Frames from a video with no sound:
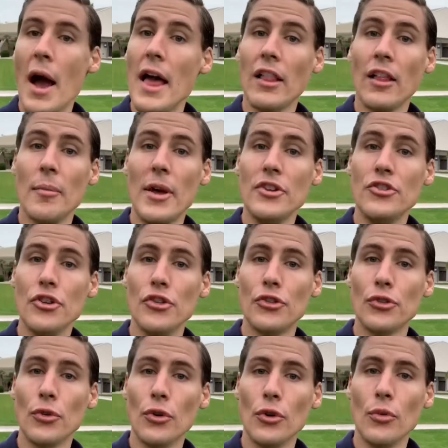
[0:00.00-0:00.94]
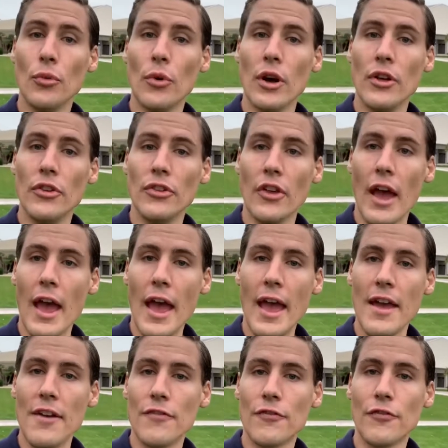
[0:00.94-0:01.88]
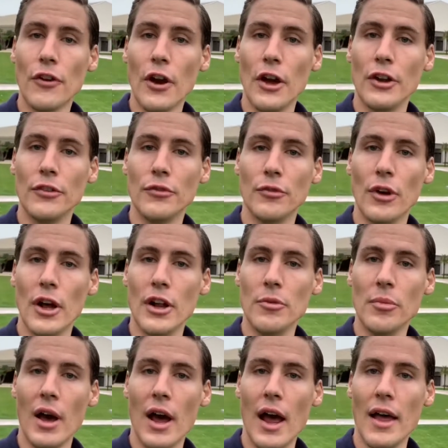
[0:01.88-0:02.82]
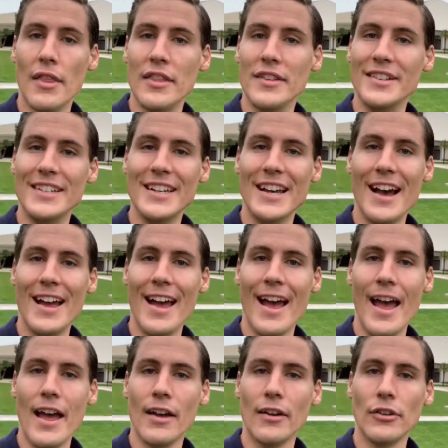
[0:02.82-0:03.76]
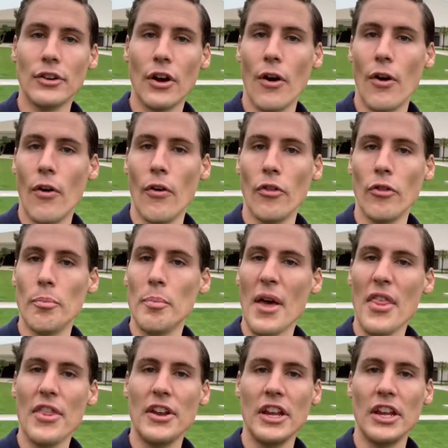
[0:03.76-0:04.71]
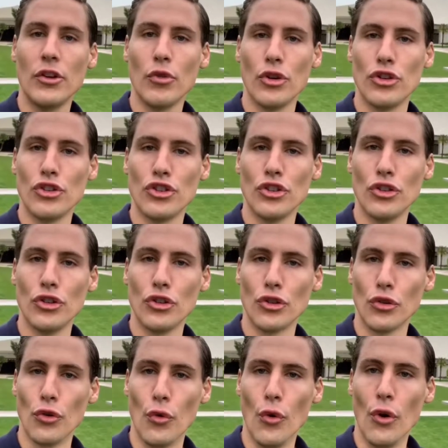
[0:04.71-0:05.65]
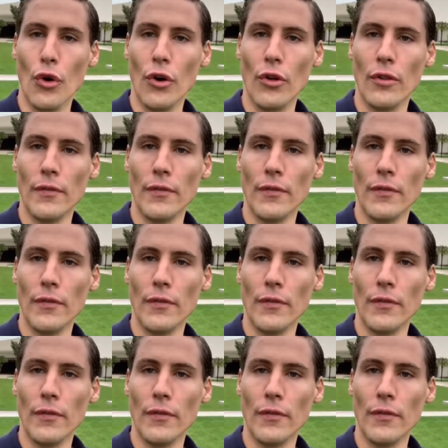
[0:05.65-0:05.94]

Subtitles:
elementary school was a front run by the DIA called Bethany Christian School.